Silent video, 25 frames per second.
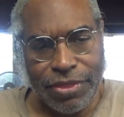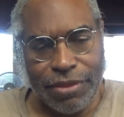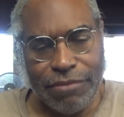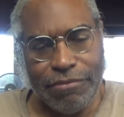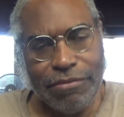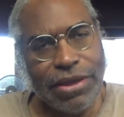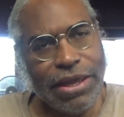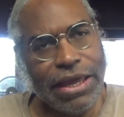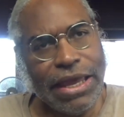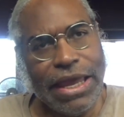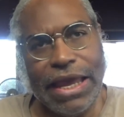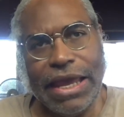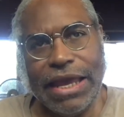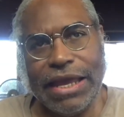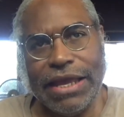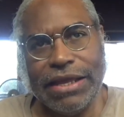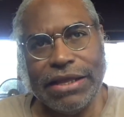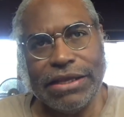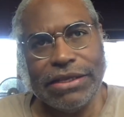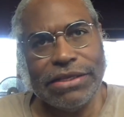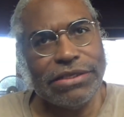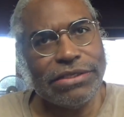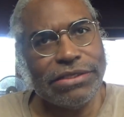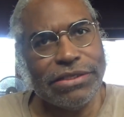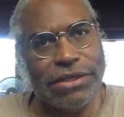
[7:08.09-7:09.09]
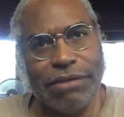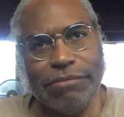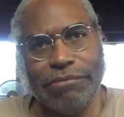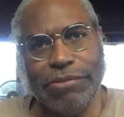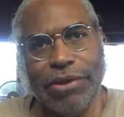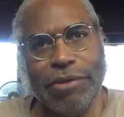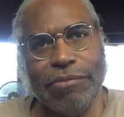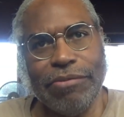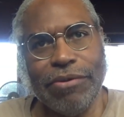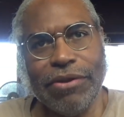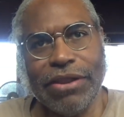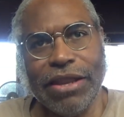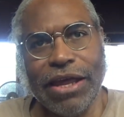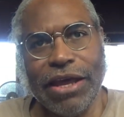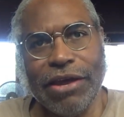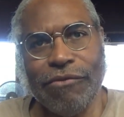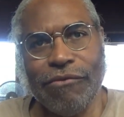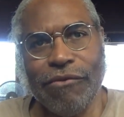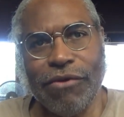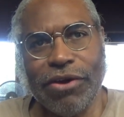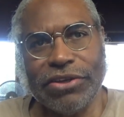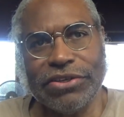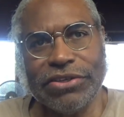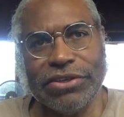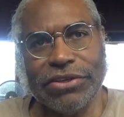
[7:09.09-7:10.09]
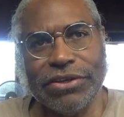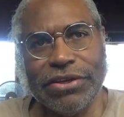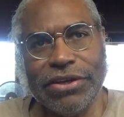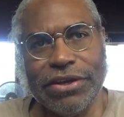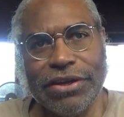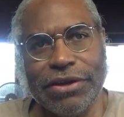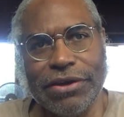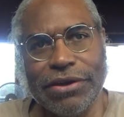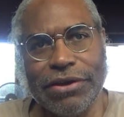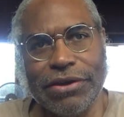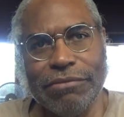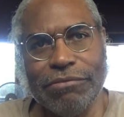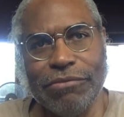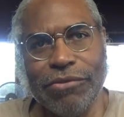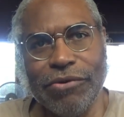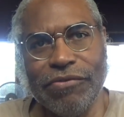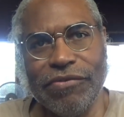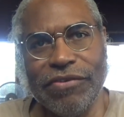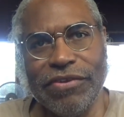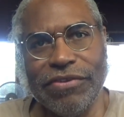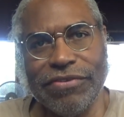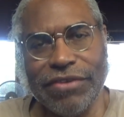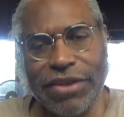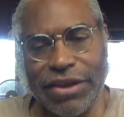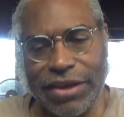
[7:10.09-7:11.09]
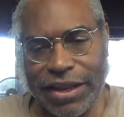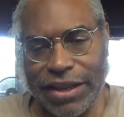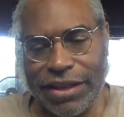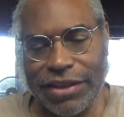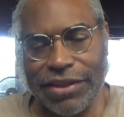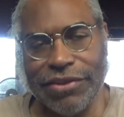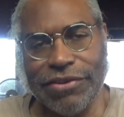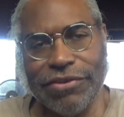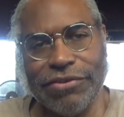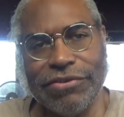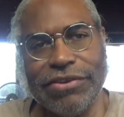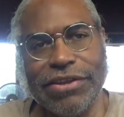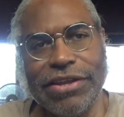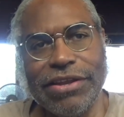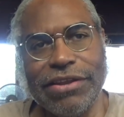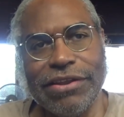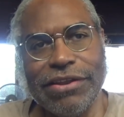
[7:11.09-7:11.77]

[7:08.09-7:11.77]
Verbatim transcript: But hey, some people like watching their movies on that little t-